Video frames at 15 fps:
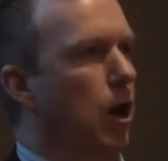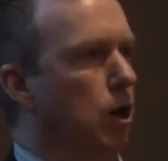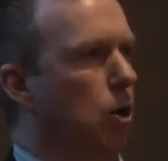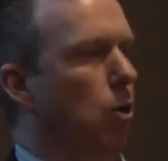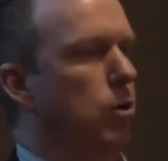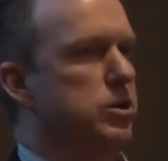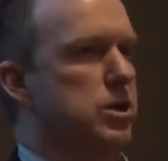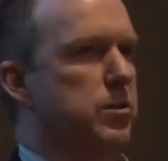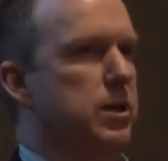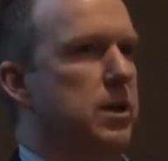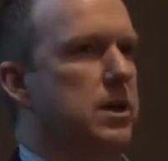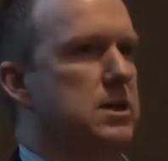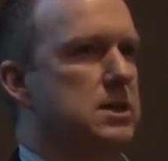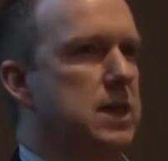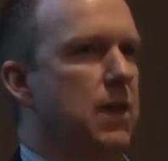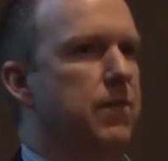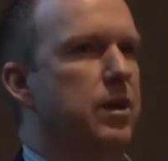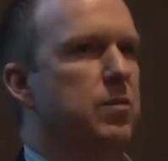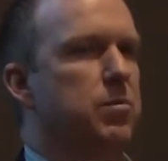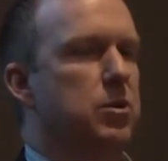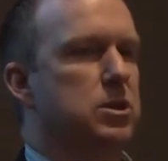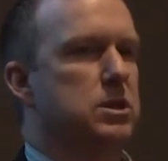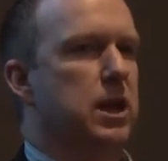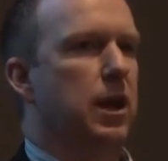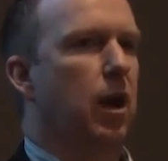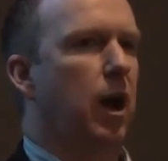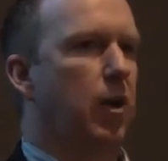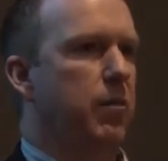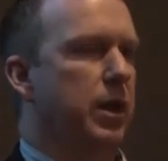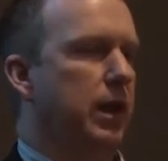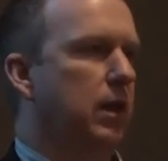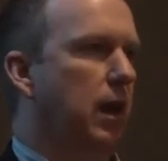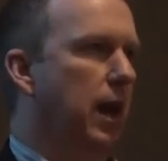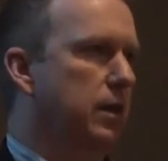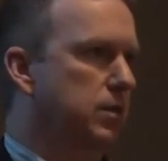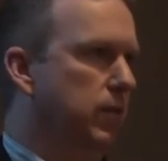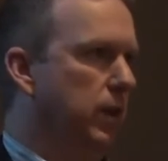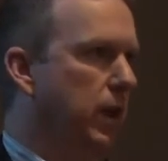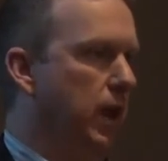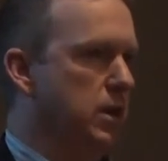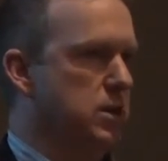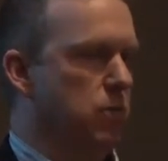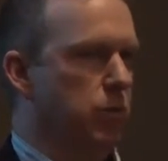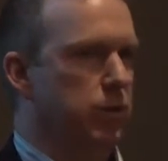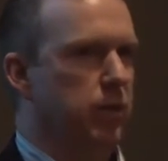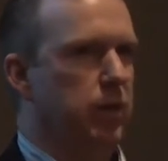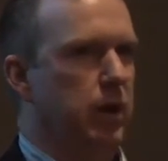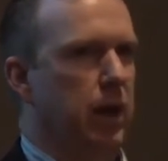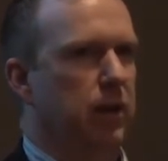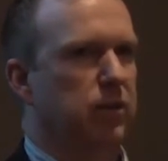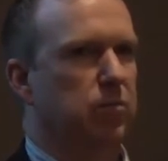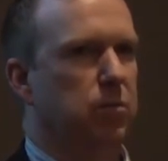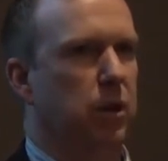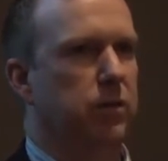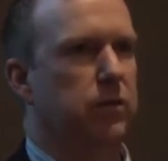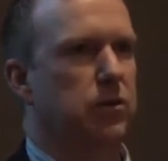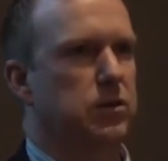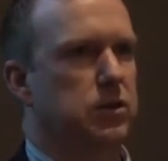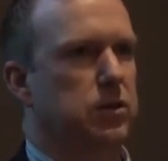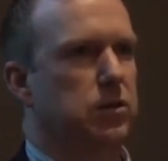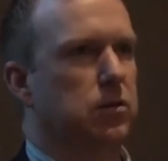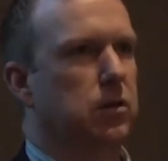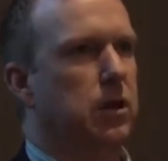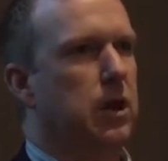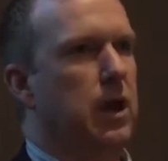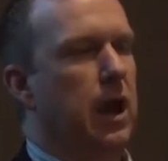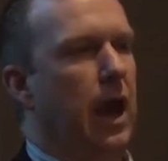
Our goal is to be at 70% automated classification within the next month or two.